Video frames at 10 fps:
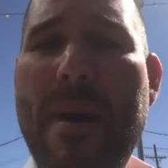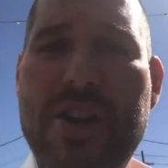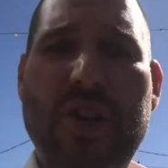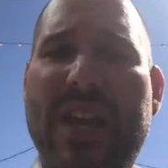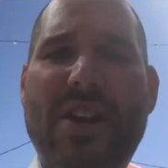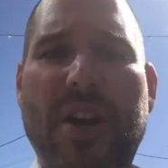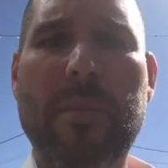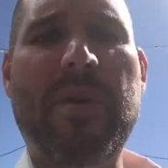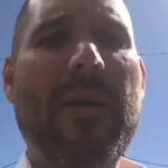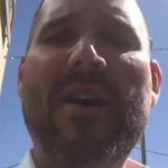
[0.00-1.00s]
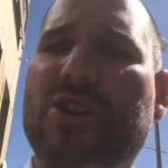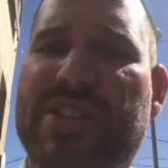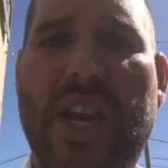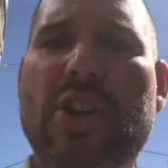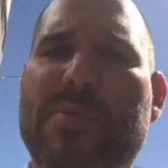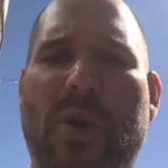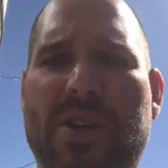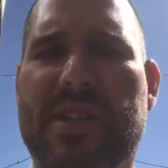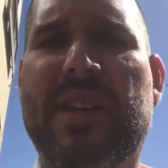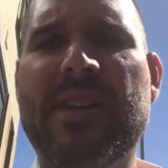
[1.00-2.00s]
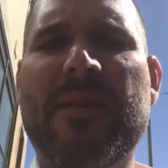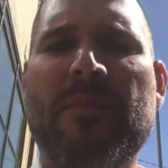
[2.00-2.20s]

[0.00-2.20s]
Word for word: better leader, be a better salesperson,